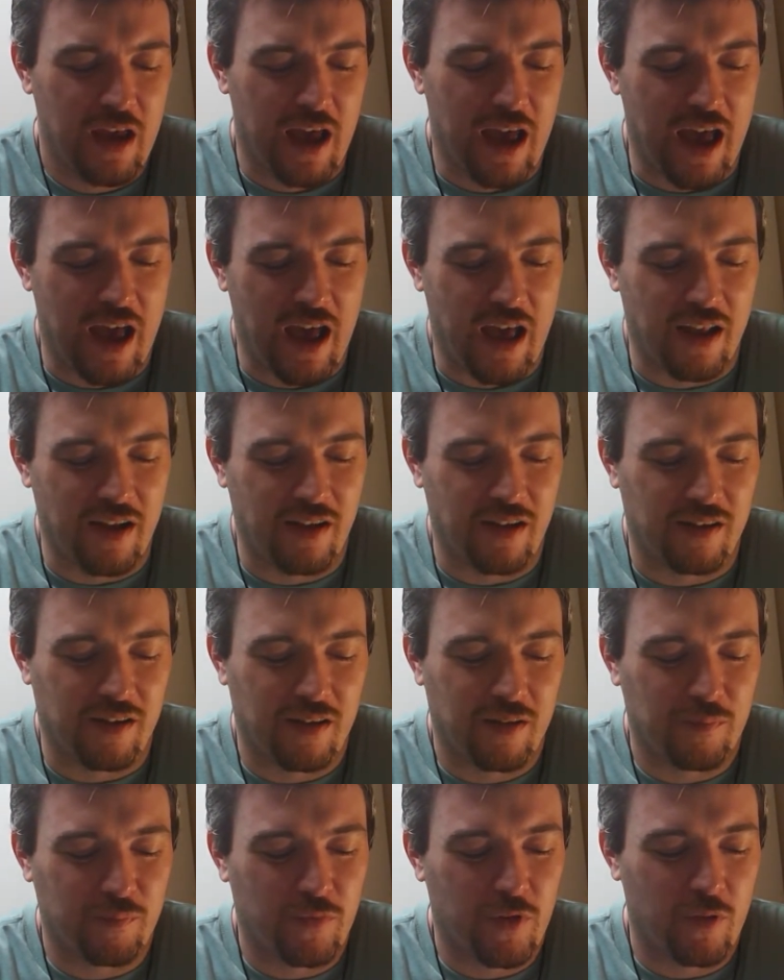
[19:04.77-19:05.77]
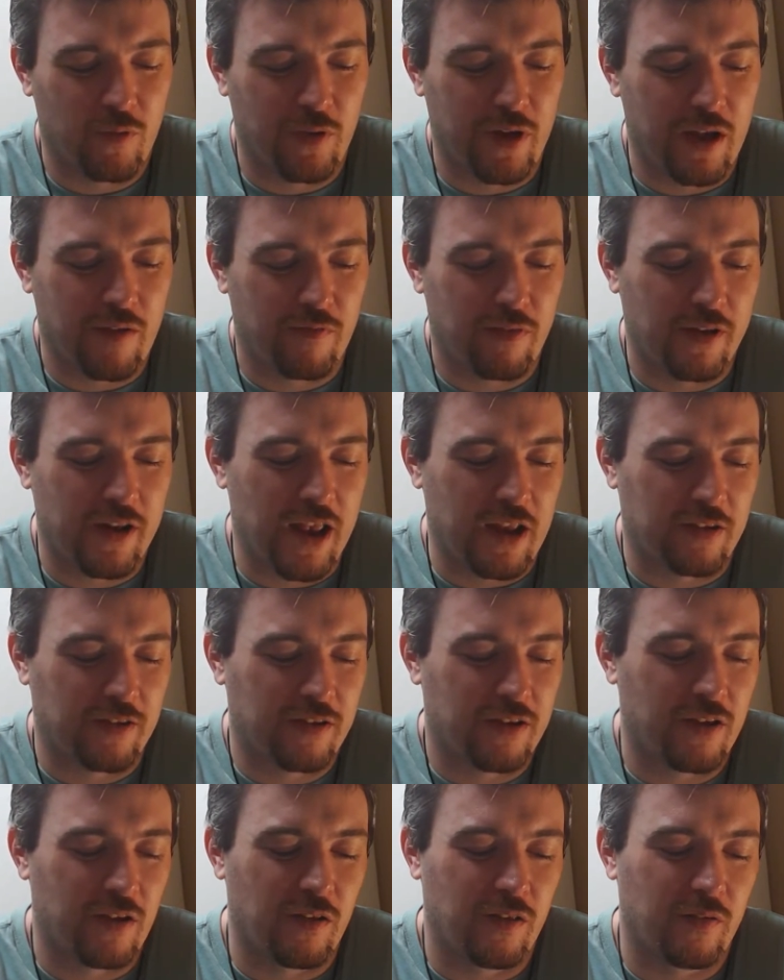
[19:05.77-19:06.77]
And we have the next
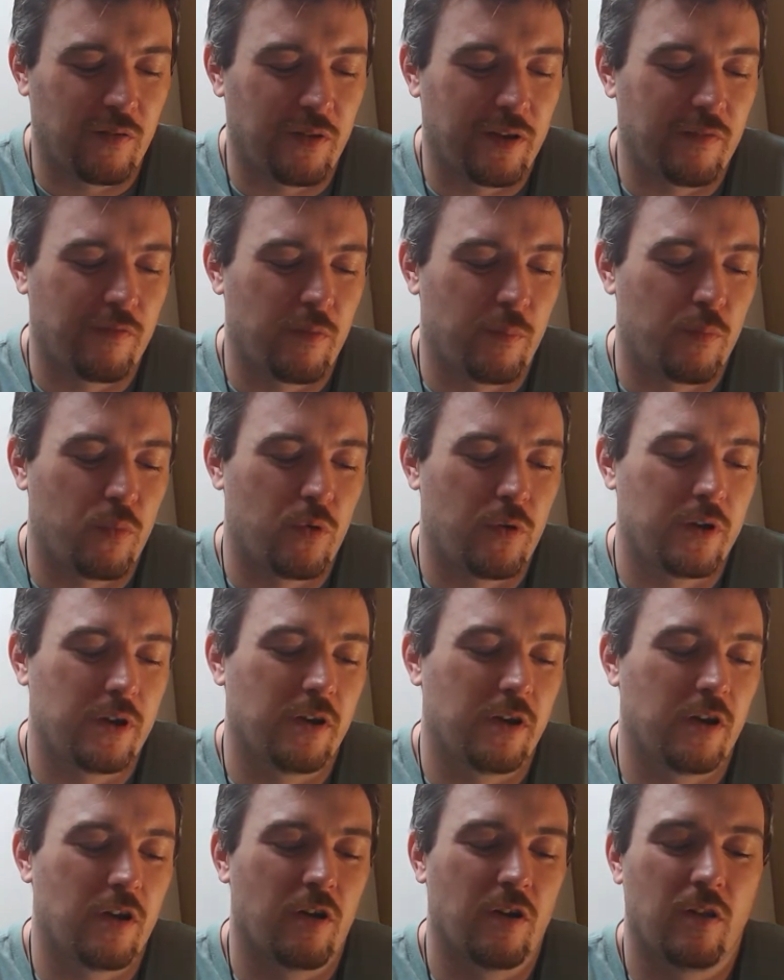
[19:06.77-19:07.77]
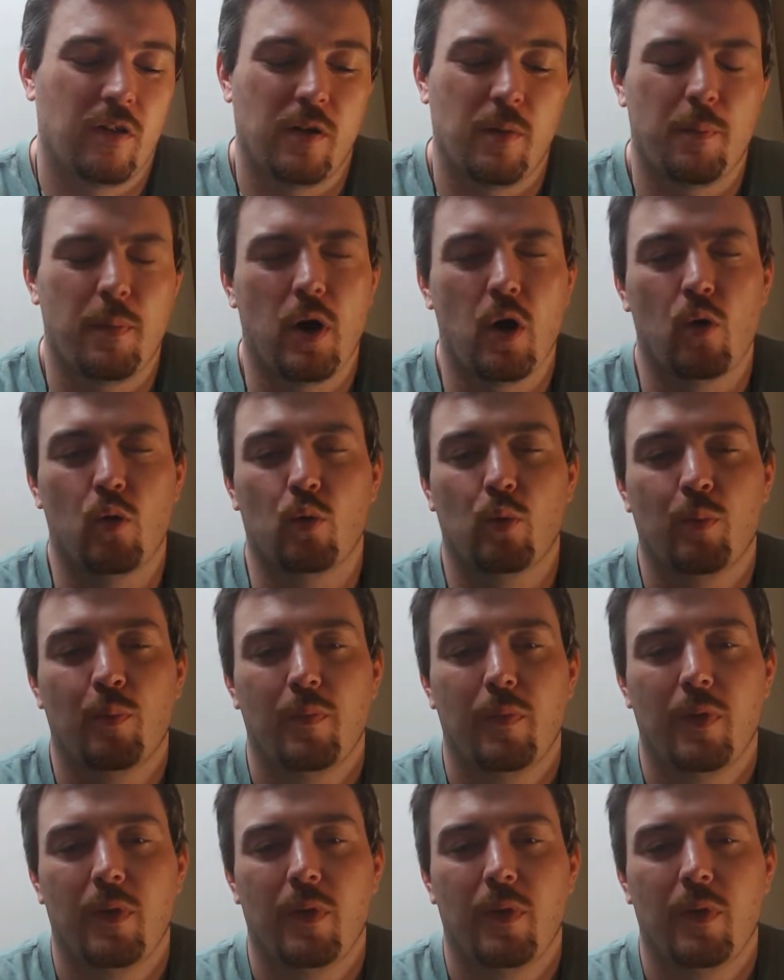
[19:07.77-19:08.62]
killer. We have the boy and the girl in the boat.